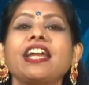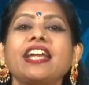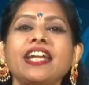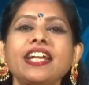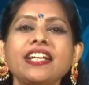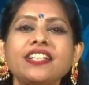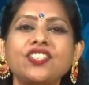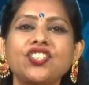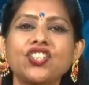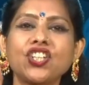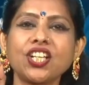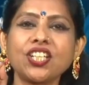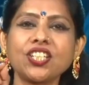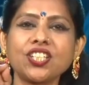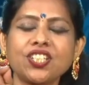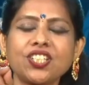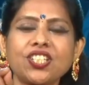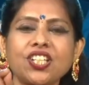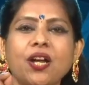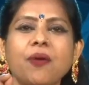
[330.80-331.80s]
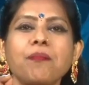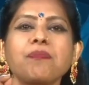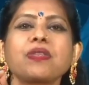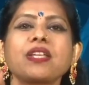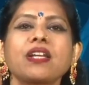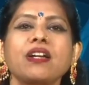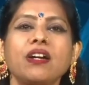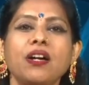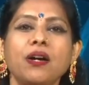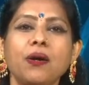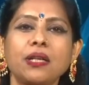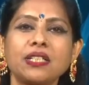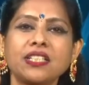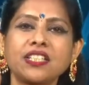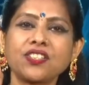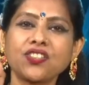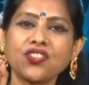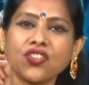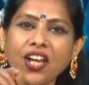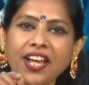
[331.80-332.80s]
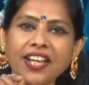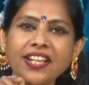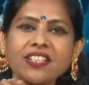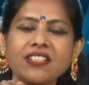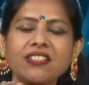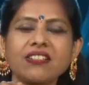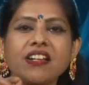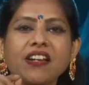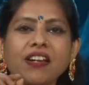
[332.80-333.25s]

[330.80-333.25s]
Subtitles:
It just strikes the